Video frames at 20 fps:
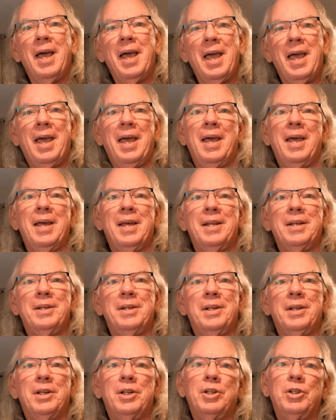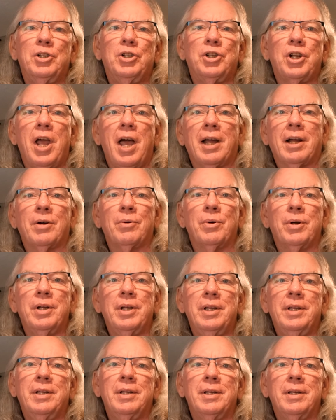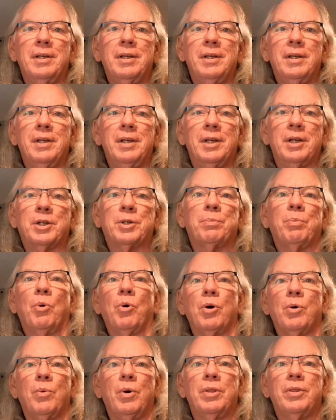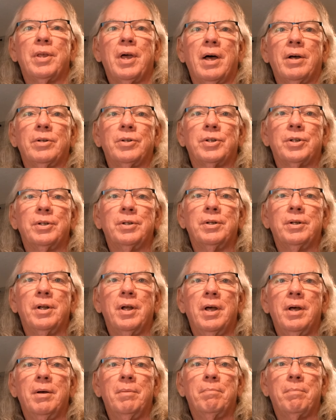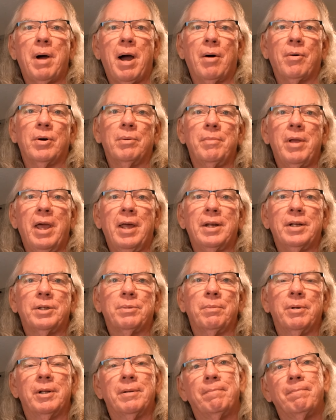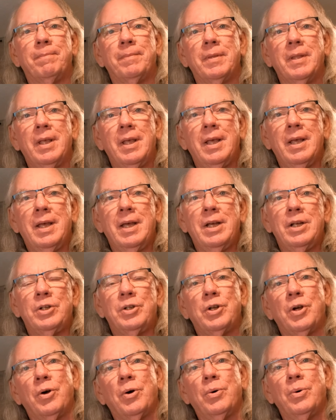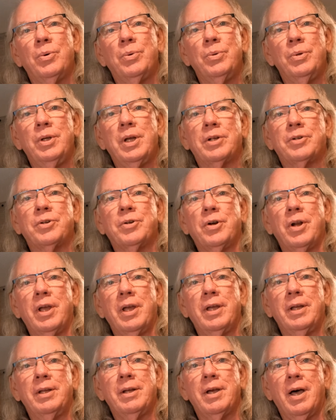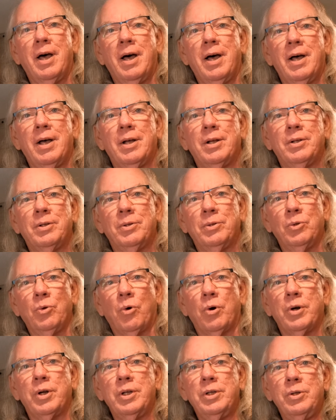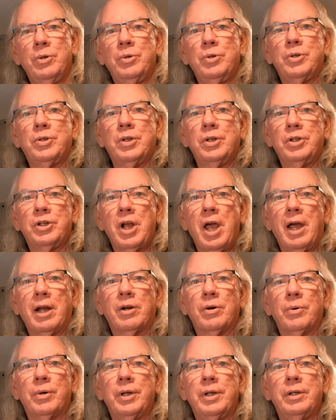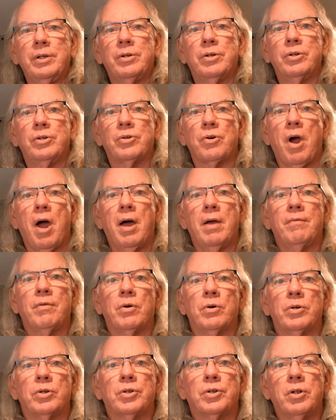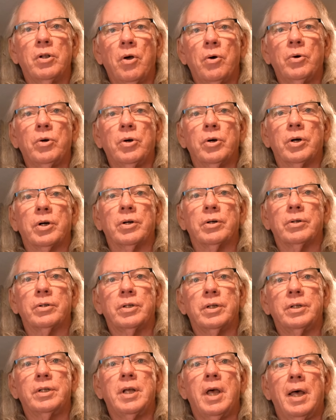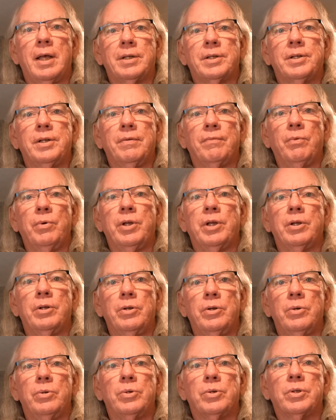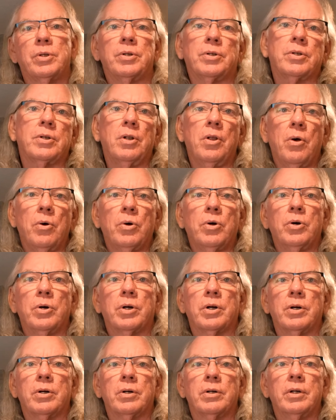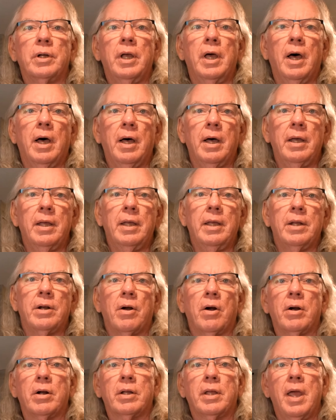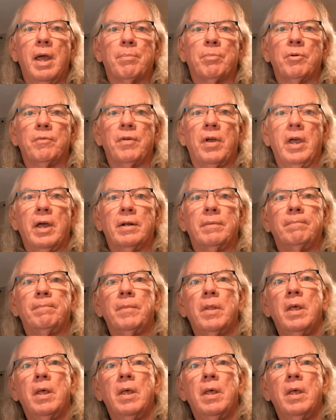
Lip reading: and Jackery Explorer 1000 power management. So yesterday, Lori used the Jackery to drive her slow cooker to test if we could use the slow cooker in our camper van,